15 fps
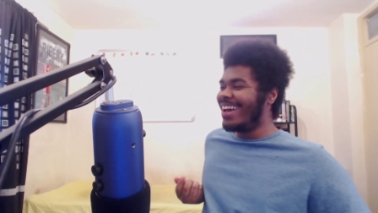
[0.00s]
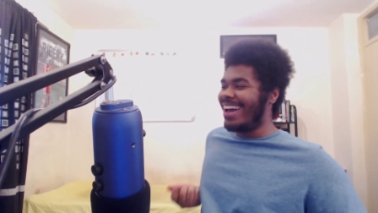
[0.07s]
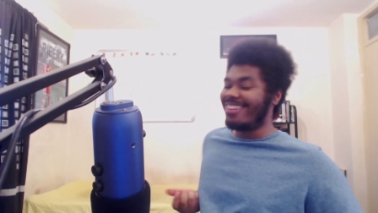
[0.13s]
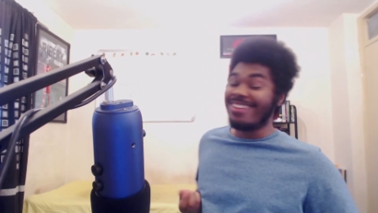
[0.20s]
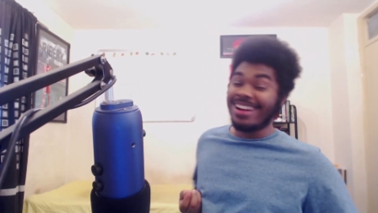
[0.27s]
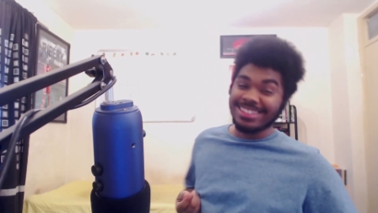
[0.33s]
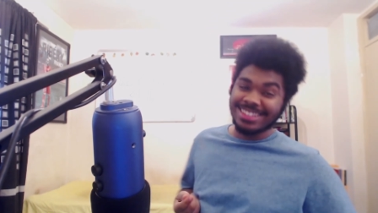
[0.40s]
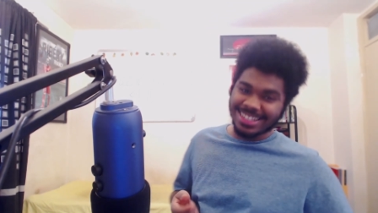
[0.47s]
and
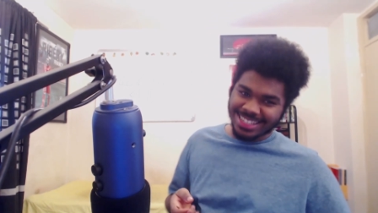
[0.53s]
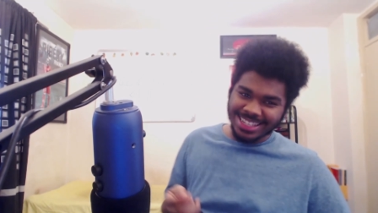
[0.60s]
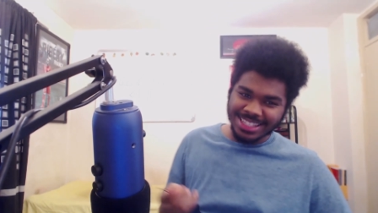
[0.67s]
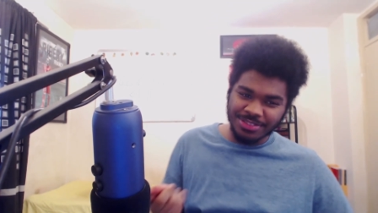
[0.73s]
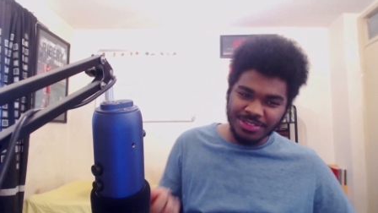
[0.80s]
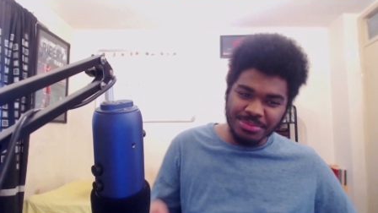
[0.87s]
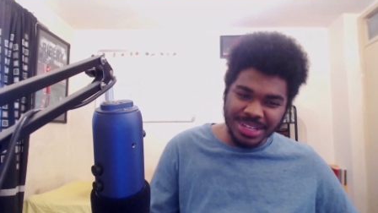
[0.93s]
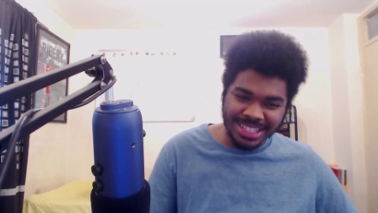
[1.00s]
granted, that's easy
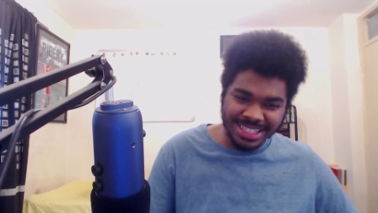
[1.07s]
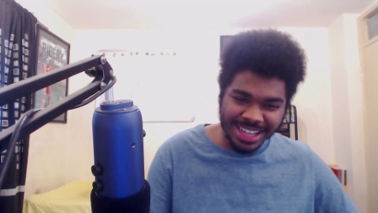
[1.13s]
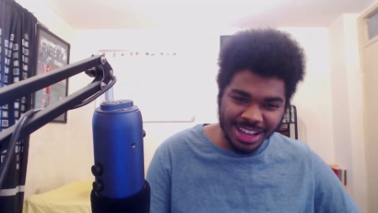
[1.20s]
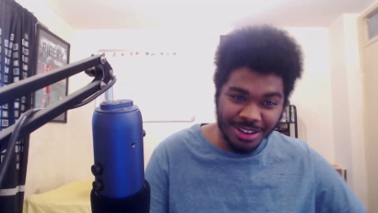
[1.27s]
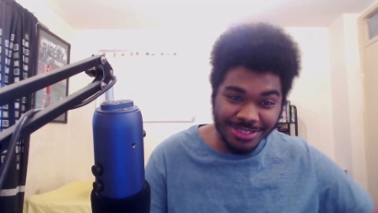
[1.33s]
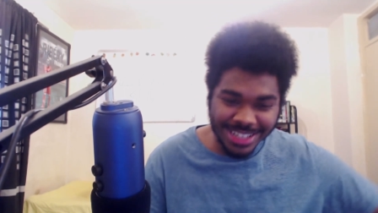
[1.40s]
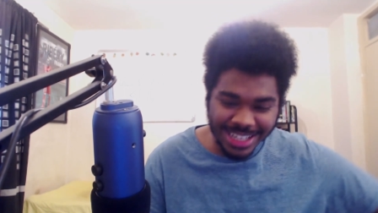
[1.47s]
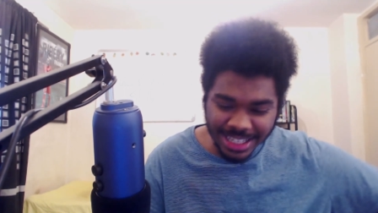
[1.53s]
for me to say.
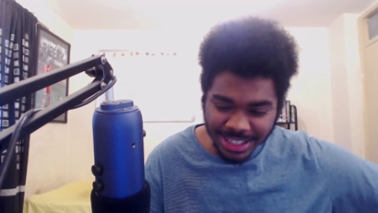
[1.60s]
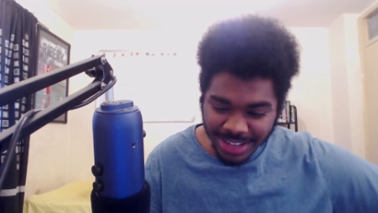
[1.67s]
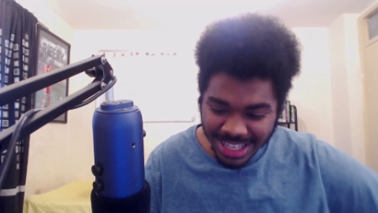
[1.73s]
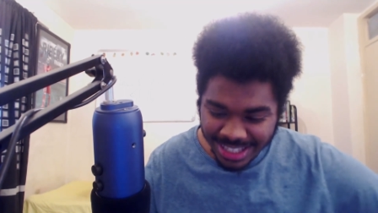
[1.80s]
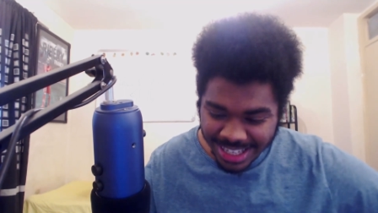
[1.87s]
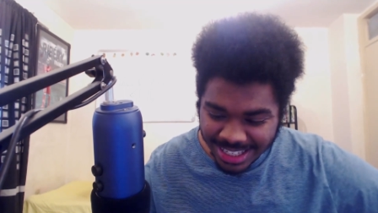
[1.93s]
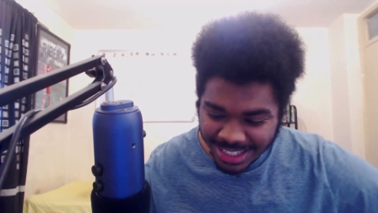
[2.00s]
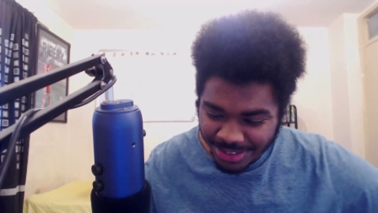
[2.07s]
Obviously, it's,
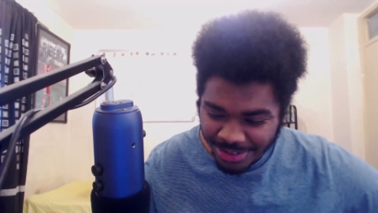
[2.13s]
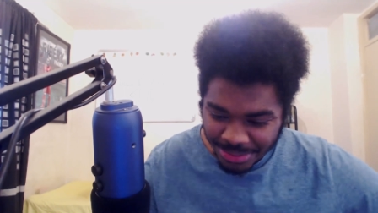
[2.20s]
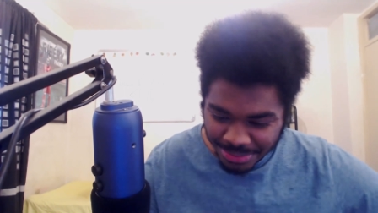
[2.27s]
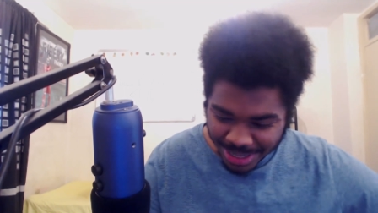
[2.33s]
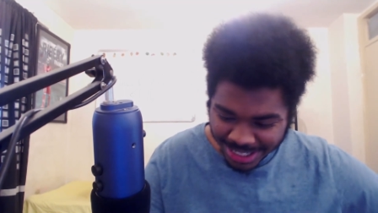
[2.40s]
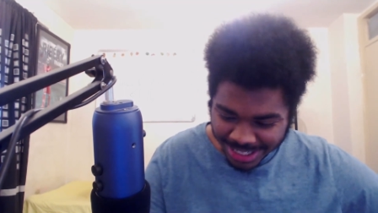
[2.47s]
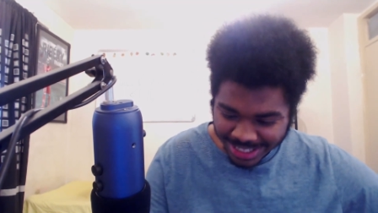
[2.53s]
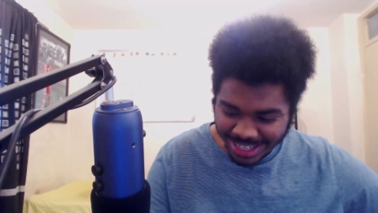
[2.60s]
it's easy for
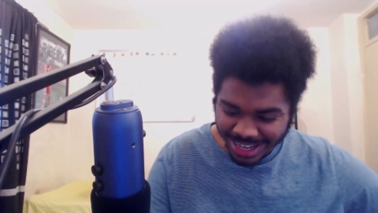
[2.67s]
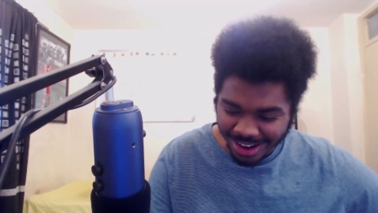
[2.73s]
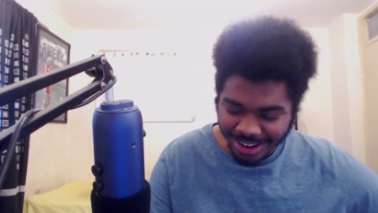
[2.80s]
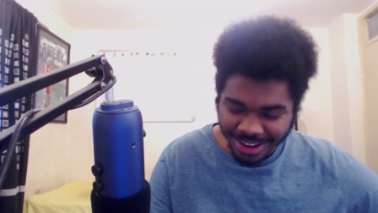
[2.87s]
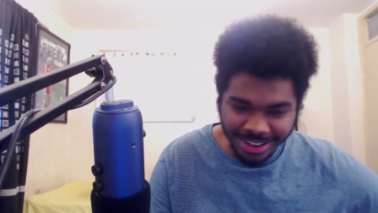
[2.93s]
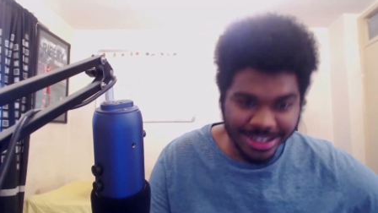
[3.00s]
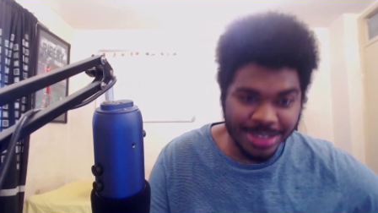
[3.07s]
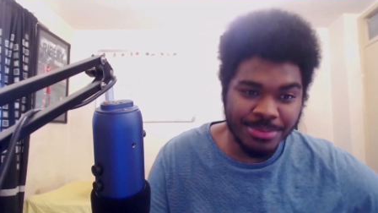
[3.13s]
me to say, oh
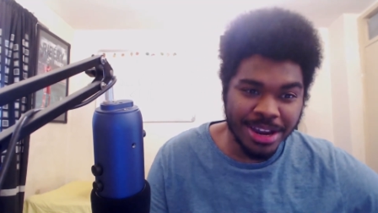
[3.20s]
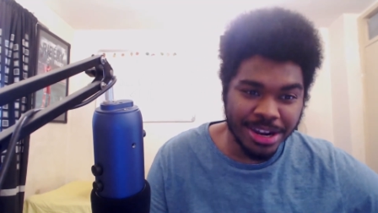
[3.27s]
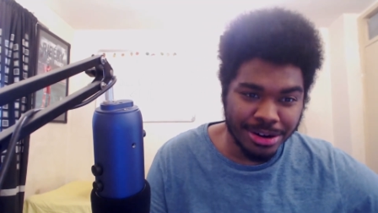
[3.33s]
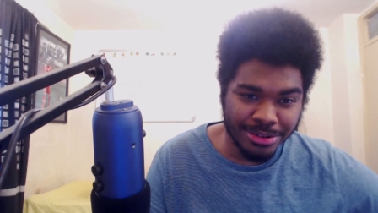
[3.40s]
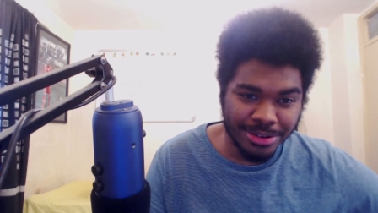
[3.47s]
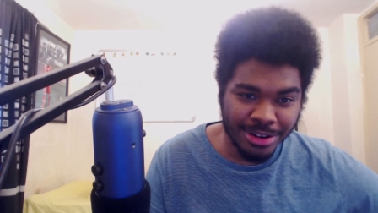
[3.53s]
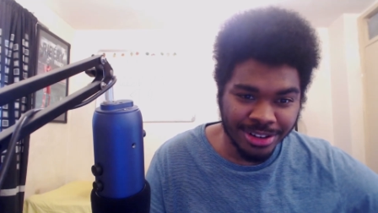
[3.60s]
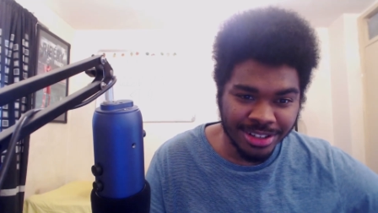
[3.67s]
yeah, she's making a
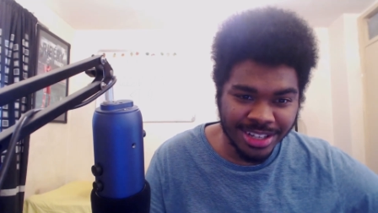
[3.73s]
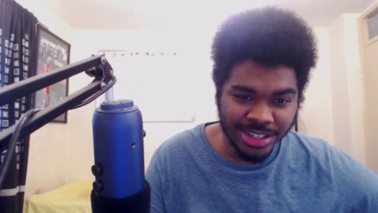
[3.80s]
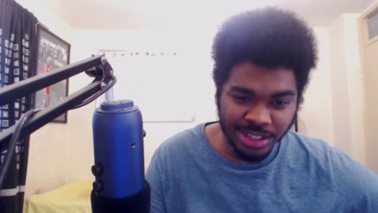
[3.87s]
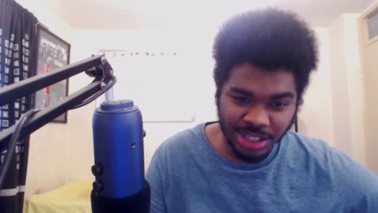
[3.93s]
wrong decision.